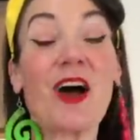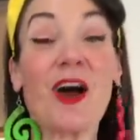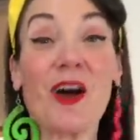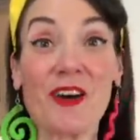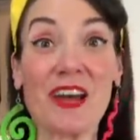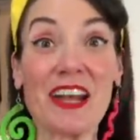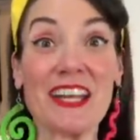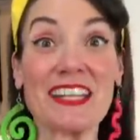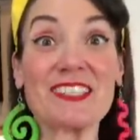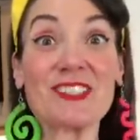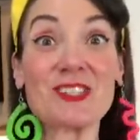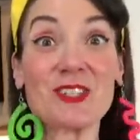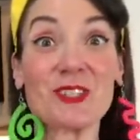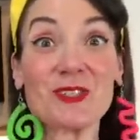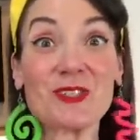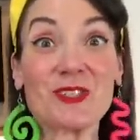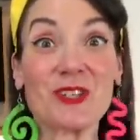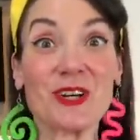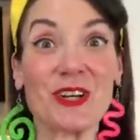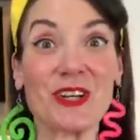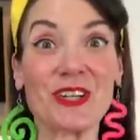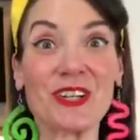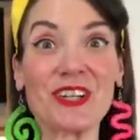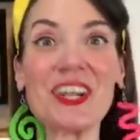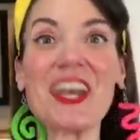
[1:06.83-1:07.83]
All right, it's your
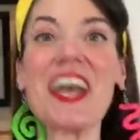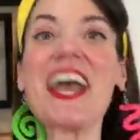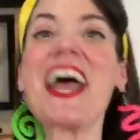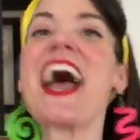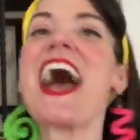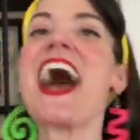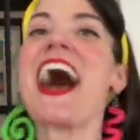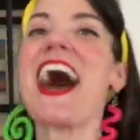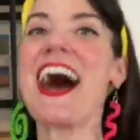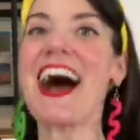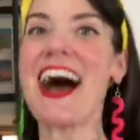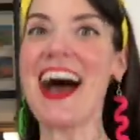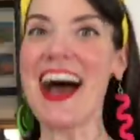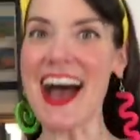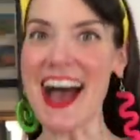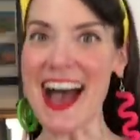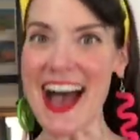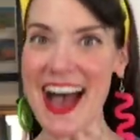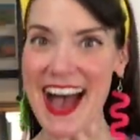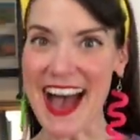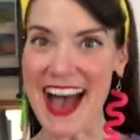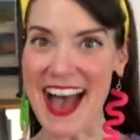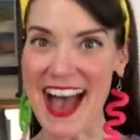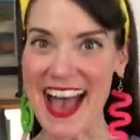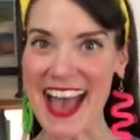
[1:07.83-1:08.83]
turn.
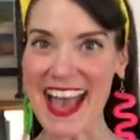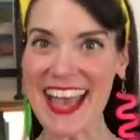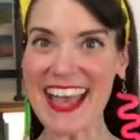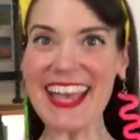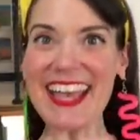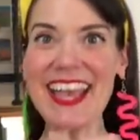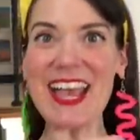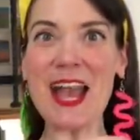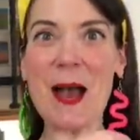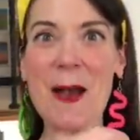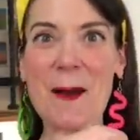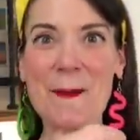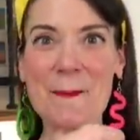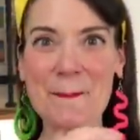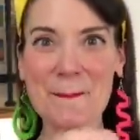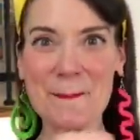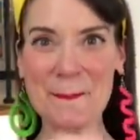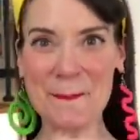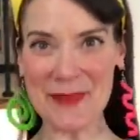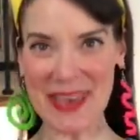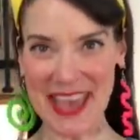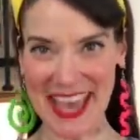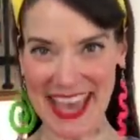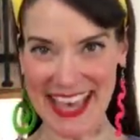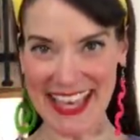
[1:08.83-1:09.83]
I
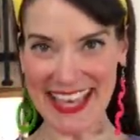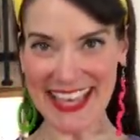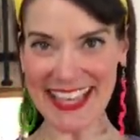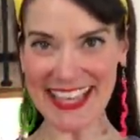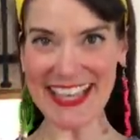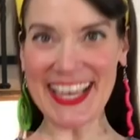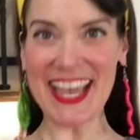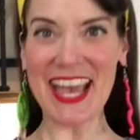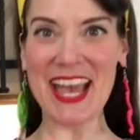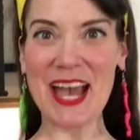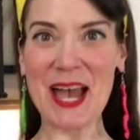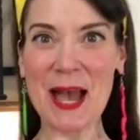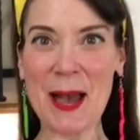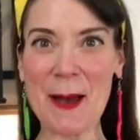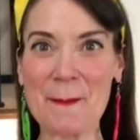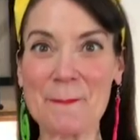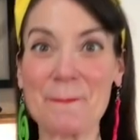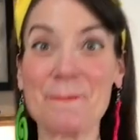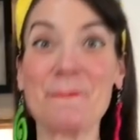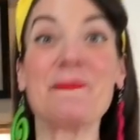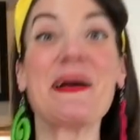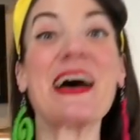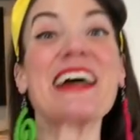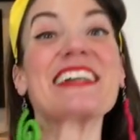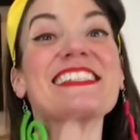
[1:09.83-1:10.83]
make
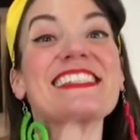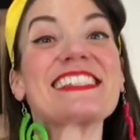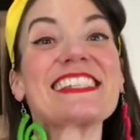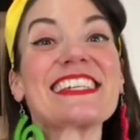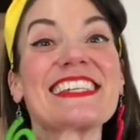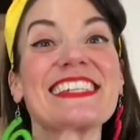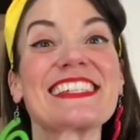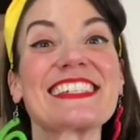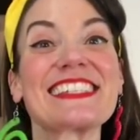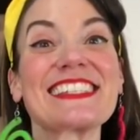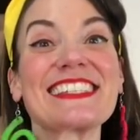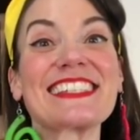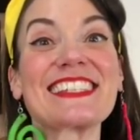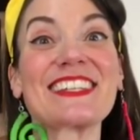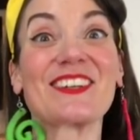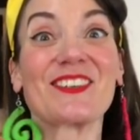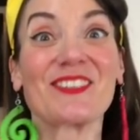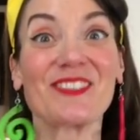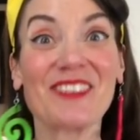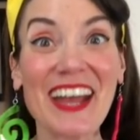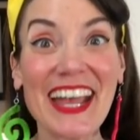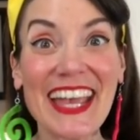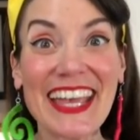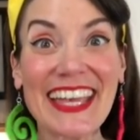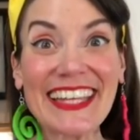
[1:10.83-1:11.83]
messes.
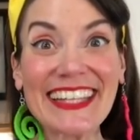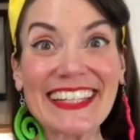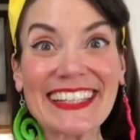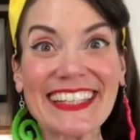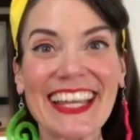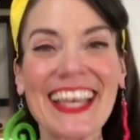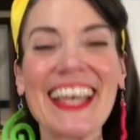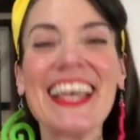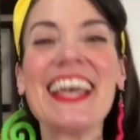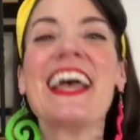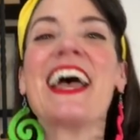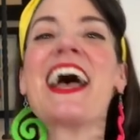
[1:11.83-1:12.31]
Great.